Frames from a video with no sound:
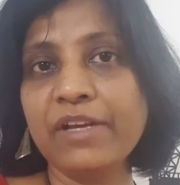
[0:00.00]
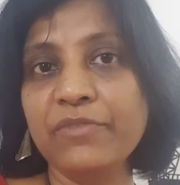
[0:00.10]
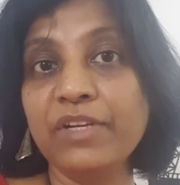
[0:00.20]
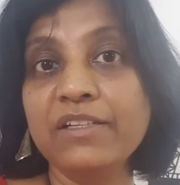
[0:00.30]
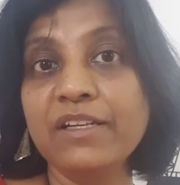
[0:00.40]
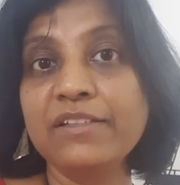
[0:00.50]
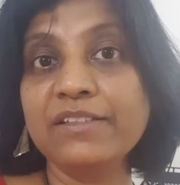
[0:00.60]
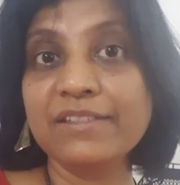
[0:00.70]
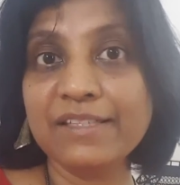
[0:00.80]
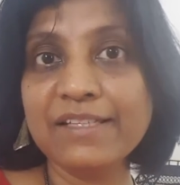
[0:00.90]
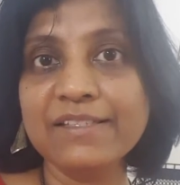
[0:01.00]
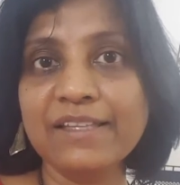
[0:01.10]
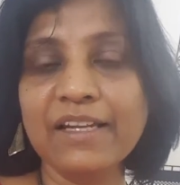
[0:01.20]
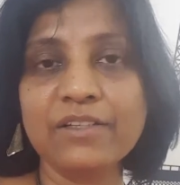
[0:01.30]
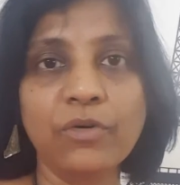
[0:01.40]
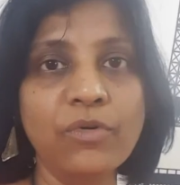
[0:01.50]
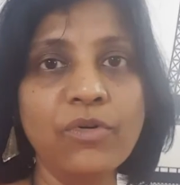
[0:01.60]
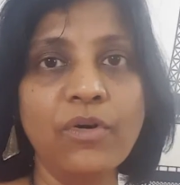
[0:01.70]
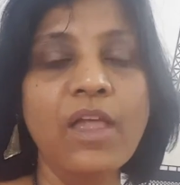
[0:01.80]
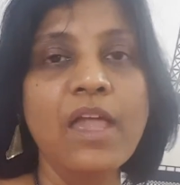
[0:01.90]
And when it sees that,
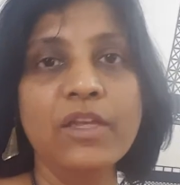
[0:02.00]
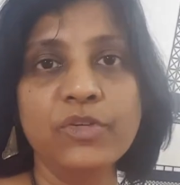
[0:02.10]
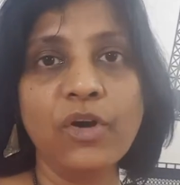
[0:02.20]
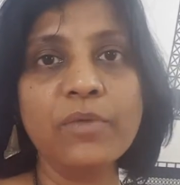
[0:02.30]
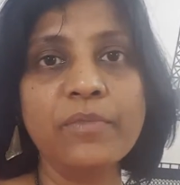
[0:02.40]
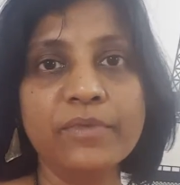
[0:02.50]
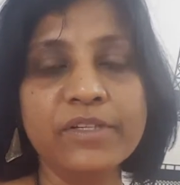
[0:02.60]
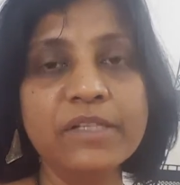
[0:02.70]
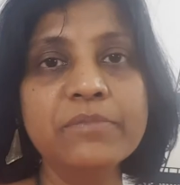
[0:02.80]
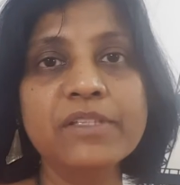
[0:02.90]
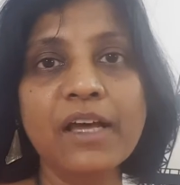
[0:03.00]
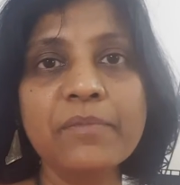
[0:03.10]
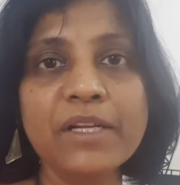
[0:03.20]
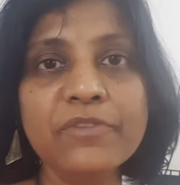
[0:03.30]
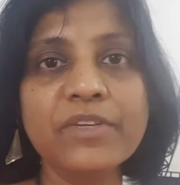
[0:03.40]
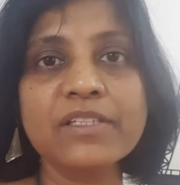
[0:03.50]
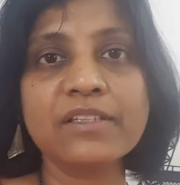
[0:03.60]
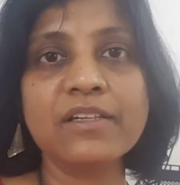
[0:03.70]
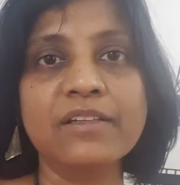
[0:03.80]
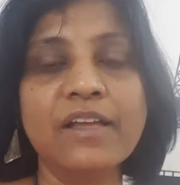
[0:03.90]
oh, your dreams are
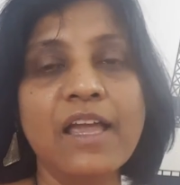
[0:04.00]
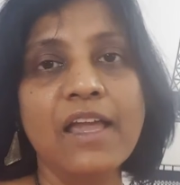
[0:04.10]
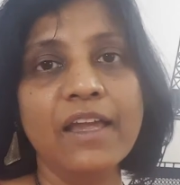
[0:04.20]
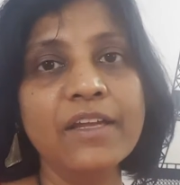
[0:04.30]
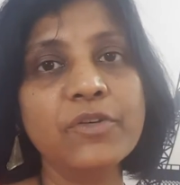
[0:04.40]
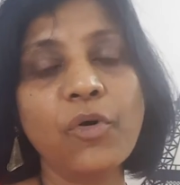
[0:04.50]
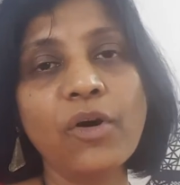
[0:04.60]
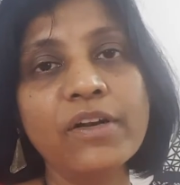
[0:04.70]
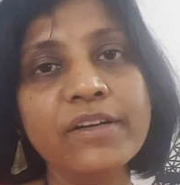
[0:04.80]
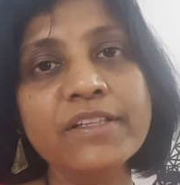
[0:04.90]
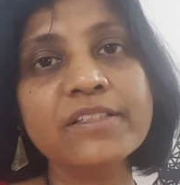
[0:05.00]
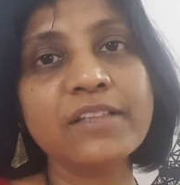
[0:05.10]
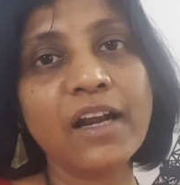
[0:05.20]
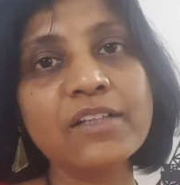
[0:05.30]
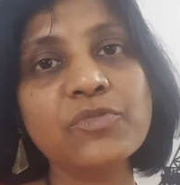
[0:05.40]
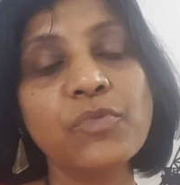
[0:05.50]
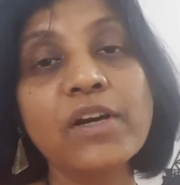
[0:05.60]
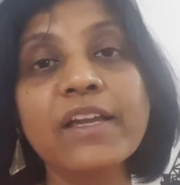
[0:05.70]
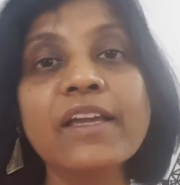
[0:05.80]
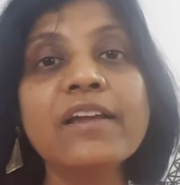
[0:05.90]
manifested, it already starts
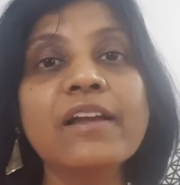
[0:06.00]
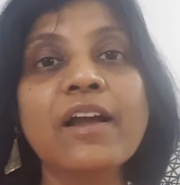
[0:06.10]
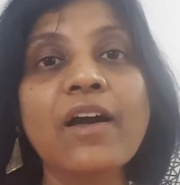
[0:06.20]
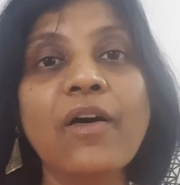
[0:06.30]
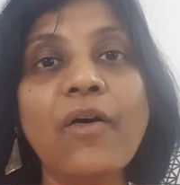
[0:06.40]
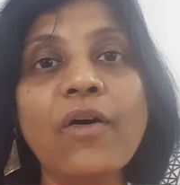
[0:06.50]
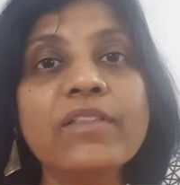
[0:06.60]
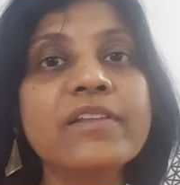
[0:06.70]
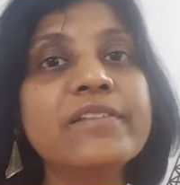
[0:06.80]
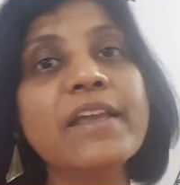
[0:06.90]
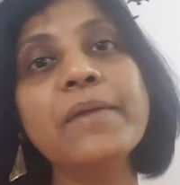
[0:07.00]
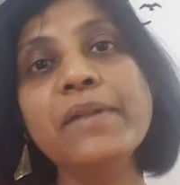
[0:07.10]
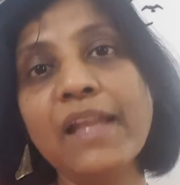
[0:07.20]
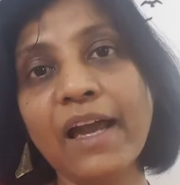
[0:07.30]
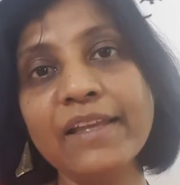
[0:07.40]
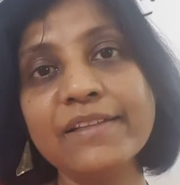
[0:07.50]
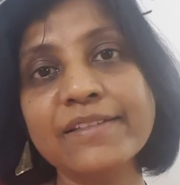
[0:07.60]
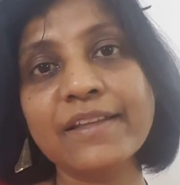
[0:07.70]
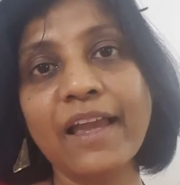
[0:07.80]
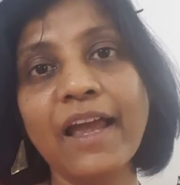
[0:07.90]
working on the same
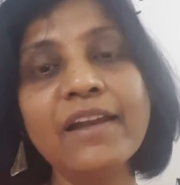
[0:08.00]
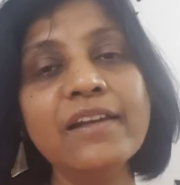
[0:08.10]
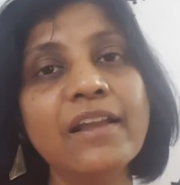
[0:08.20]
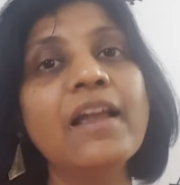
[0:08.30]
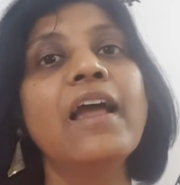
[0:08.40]
lines, and